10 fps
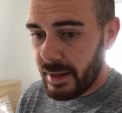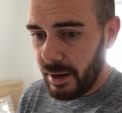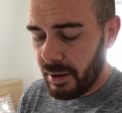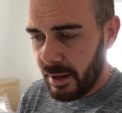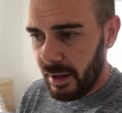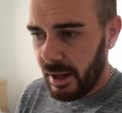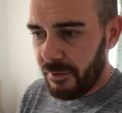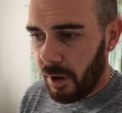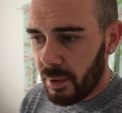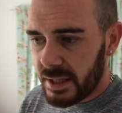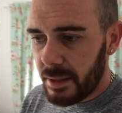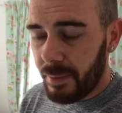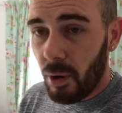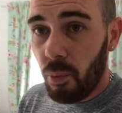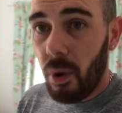Now, if I was to
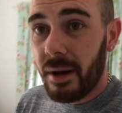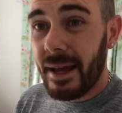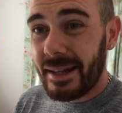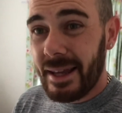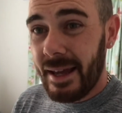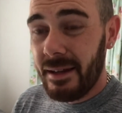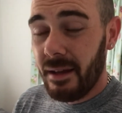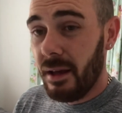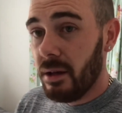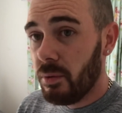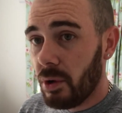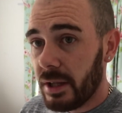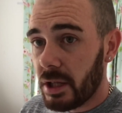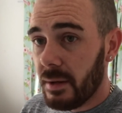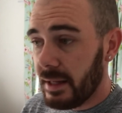build one again, would I
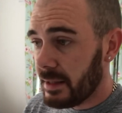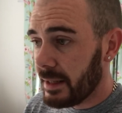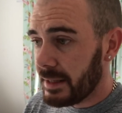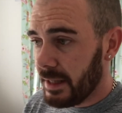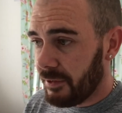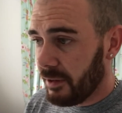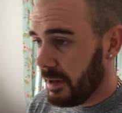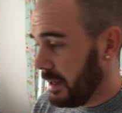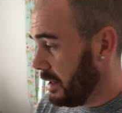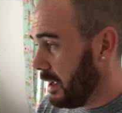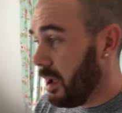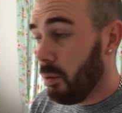do anything differently?